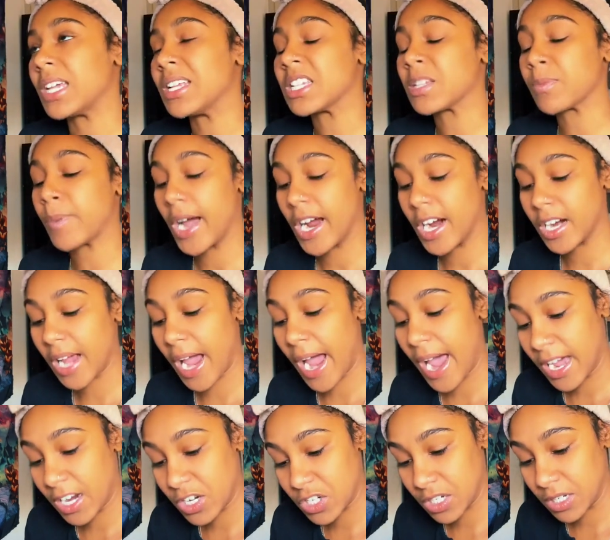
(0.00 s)
inspired
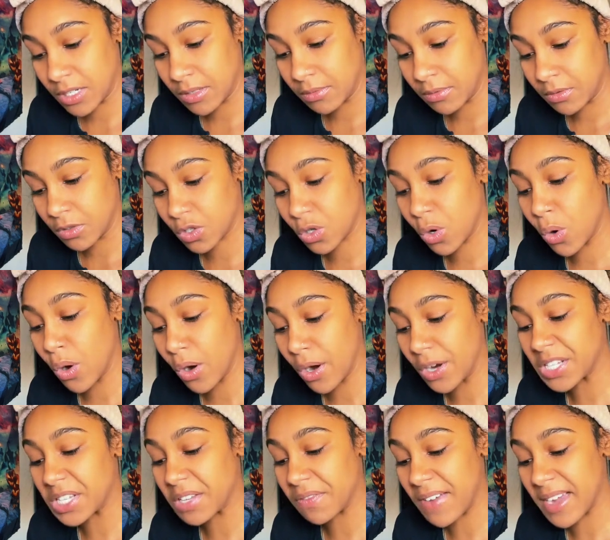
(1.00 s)
action
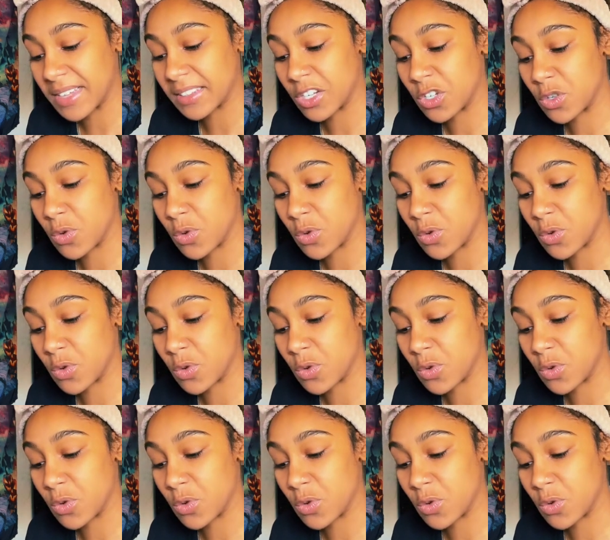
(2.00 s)
towards the fact